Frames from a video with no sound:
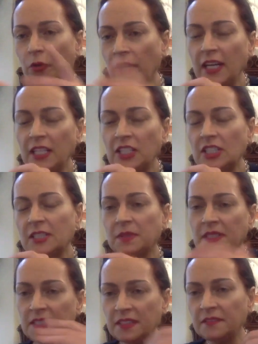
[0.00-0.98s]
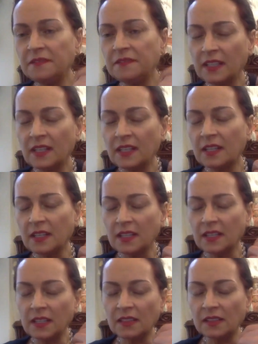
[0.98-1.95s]
create a specific
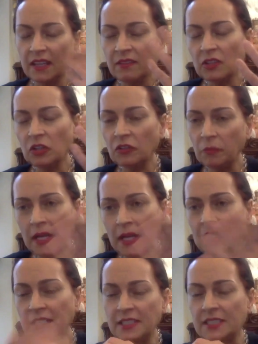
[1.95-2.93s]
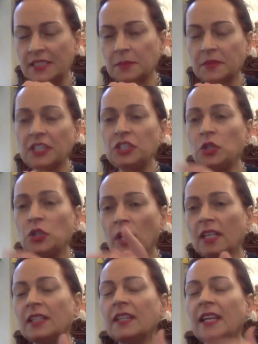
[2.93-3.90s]
level of magnetism that you
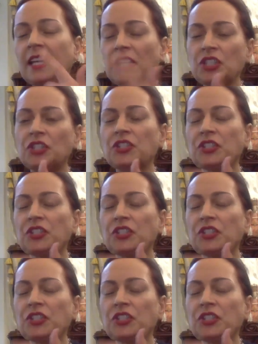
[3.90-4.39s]
can later